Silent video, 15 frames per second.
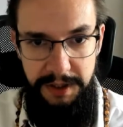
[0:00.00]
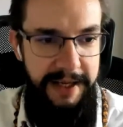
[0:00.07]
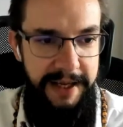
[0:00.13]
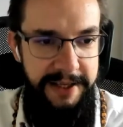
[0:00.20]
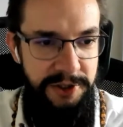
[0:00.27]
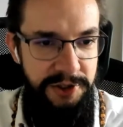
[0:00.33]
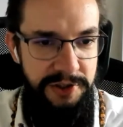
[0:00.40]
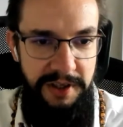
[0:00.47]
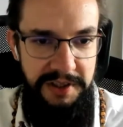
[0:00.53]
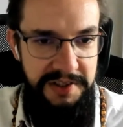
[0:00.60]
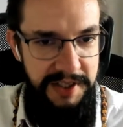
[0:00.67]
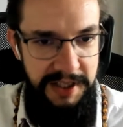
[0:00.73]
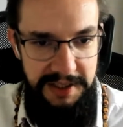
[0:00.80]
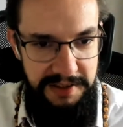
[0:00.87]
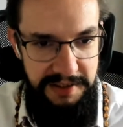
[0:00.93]
It's just not
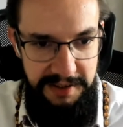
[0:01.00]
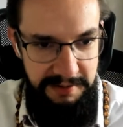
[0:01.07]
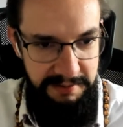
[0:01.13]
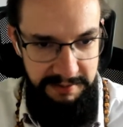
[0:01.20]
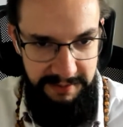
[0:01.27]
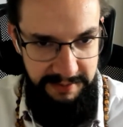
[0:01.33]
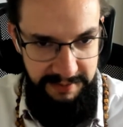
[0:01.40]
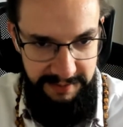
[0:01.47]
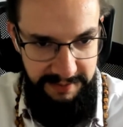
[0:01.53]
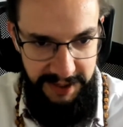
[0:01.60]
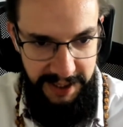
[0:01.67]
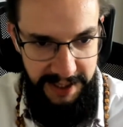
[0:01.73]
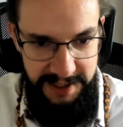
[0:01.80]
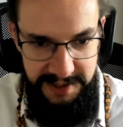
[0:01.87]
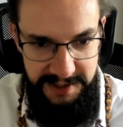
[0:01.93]
sexy.
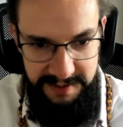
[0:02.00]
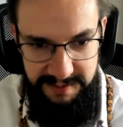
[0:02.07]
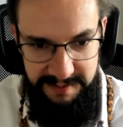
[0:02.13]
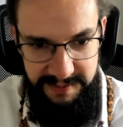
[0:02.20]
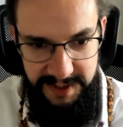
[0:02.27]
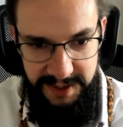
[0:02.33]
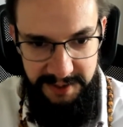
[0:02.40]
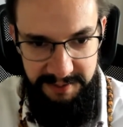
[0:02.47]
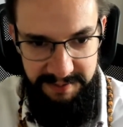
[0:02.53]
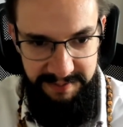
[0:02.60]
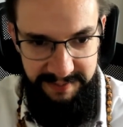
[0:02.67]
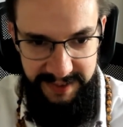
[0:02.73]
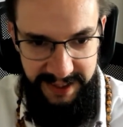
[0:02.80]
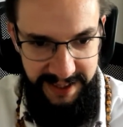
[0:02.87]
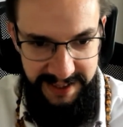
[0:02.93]
Like it's, you know,
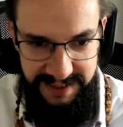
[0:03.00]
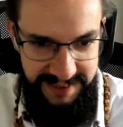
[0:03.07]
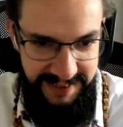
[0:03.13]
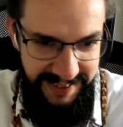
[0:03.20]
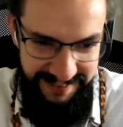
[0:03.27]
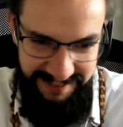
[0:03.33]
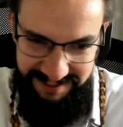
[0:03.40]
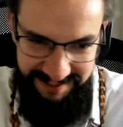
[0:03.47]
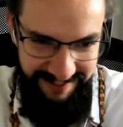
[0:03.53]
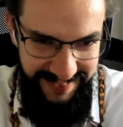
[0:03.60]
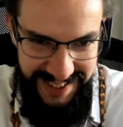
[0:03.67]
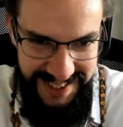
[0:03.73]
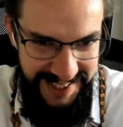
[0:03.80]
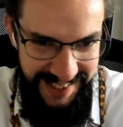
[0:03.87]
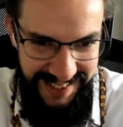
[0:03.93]
like it
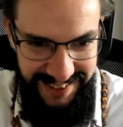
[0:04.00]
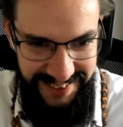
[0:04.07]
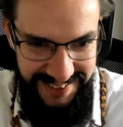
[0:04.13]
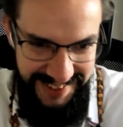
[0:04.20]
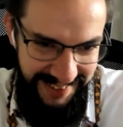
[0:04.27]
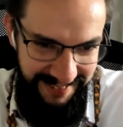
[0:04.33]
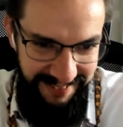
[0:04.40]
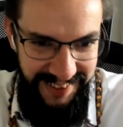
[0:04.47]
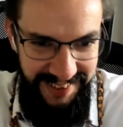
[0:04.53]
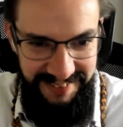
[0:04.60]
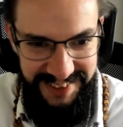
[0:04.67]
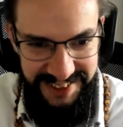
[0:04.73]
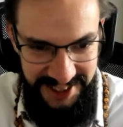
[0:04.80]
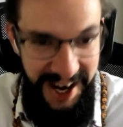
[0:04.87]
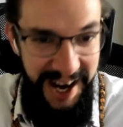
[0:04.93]
looks a little
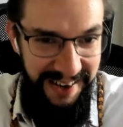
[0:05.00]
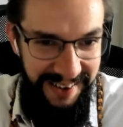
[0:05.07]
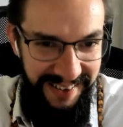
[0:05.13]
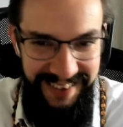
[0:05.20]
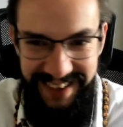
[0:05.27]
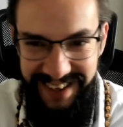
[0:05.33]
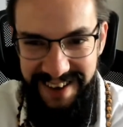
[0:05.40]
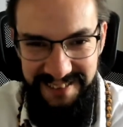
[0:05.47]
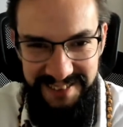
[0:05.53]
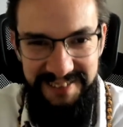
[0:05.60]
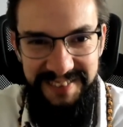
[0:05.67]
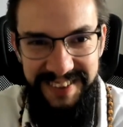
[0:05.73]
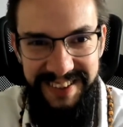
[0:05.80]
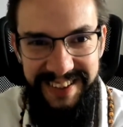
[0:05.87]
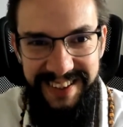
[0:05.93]
bit jank. I have to
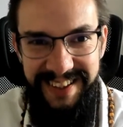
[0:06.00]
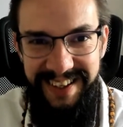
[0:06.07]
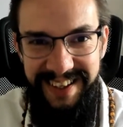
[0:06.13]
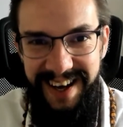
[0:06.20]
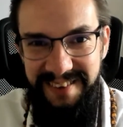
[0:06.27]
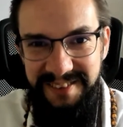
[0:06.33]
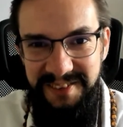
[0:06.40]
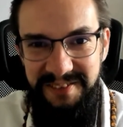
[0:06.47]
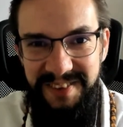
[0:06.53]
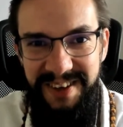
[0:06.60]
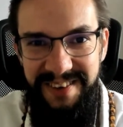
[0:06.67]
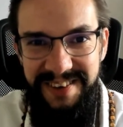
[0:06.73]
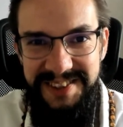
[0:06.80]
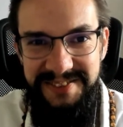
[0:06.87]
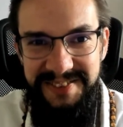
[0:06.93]
be
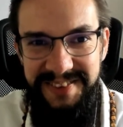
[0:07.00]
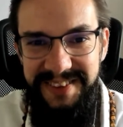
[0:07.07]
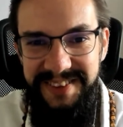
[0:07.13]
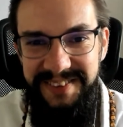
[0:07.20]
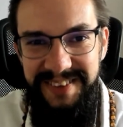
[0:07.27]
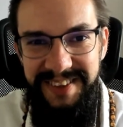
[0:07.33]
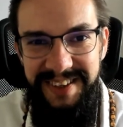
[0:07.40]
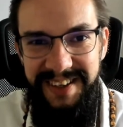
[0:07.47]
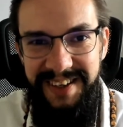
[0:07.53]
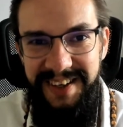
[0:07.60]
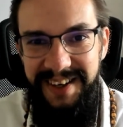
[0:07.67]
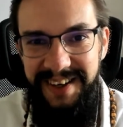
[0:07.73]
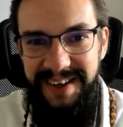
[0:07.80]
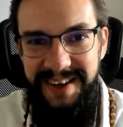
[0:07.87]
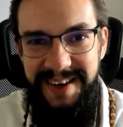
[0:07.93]
honest with you.
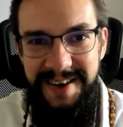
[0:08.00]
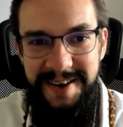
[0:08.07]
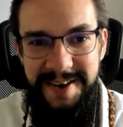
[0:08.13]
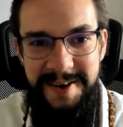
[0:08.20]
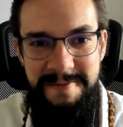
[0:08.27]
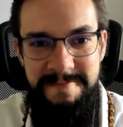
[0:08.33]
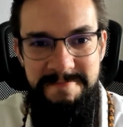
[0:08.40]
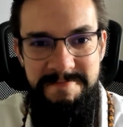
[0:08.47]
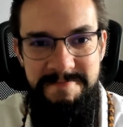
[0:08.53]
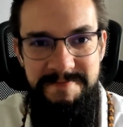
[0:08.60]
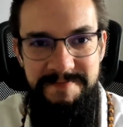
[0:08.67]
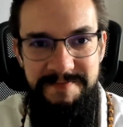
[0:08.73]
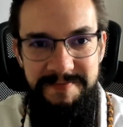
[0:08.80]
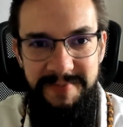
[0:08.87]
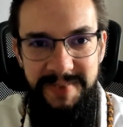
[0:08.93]

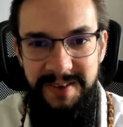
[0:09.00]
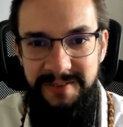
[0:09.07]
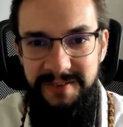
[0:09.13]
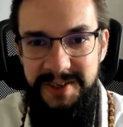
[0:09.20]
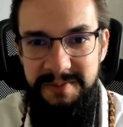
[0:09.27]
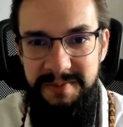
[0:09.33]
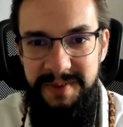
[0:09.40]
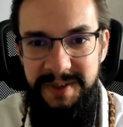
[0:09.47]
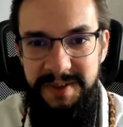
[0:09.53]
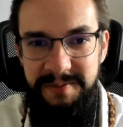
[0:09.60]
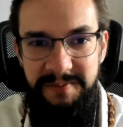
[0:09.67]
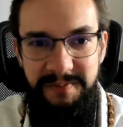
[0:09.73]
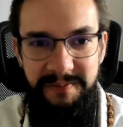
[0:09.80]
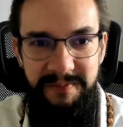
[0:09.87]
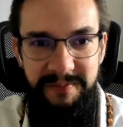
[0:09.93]
Where's my?
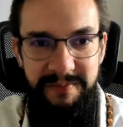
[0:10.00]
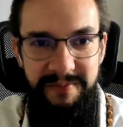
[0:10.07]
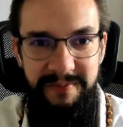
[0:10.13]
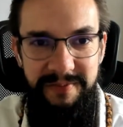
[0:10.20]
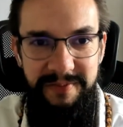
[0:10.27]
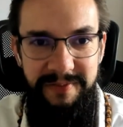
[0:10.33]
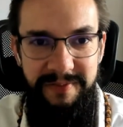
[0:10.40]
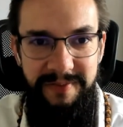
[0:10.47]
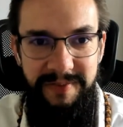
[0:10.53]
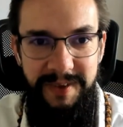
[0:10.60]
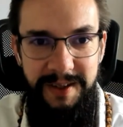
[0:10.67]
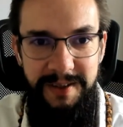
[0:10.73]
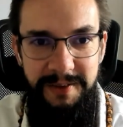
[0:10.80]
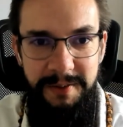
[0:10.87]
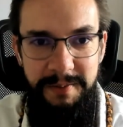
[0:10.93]

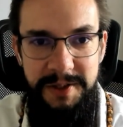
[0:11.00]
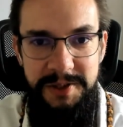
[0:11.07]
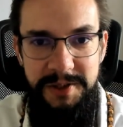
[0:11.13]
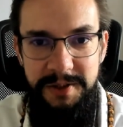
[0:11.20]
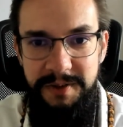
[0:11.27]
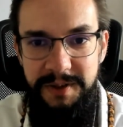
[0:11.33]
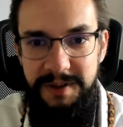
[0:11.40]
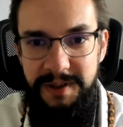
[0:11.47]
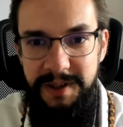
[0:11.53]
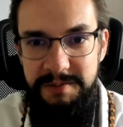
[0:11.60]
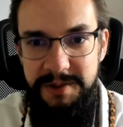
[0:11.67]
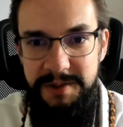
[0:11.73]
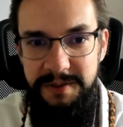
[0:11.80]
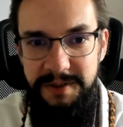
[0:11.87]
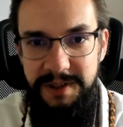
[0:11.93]
What am I showing? I'm
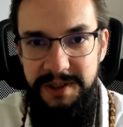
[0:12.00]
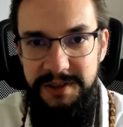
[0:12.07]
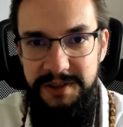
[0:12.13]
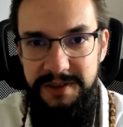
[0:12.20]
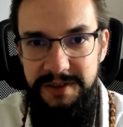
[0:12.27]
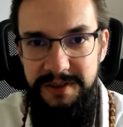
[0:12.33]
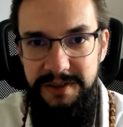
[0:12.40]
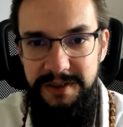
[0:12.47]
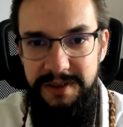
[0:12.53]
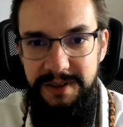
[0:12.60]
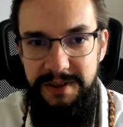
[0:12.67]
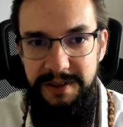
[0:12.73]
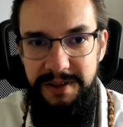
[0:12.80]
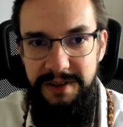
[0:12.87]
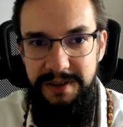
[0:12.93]
showing this.
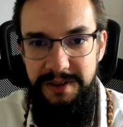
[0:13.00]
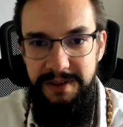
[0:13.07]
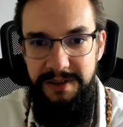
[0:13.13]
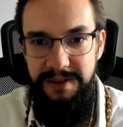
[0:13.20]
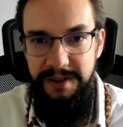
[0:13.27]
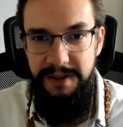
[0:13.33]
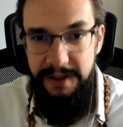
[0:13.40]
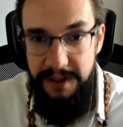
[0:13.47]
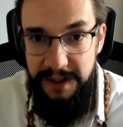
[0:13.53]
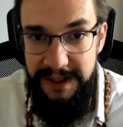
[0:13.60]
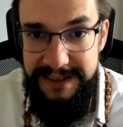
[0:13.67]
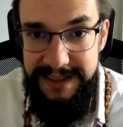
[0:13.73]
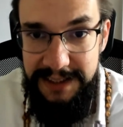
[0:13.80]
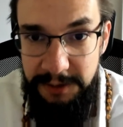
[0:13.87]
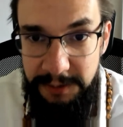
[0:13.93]

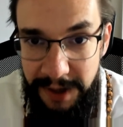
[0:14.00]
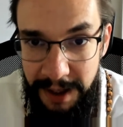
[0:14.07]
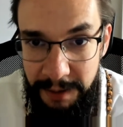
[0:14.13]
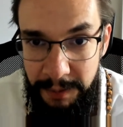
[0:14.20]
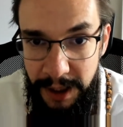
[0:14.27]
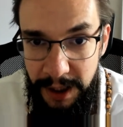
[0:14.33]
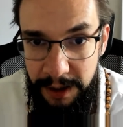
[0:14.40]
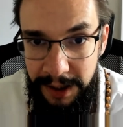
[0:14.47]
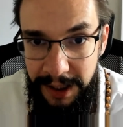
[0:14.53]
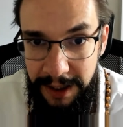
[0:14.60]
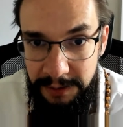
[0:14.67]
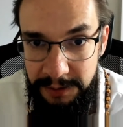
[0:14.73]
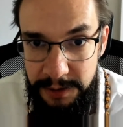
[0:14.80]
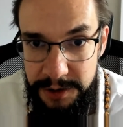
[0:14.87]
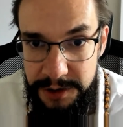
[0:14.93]
Is that the one I'm
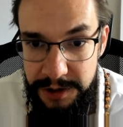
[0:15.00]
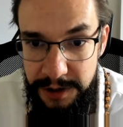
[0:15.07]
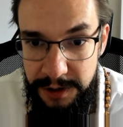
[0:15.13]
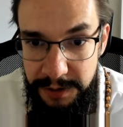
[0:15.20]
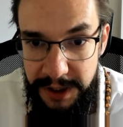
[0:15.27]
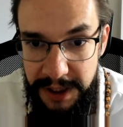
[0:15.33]
allowed to show?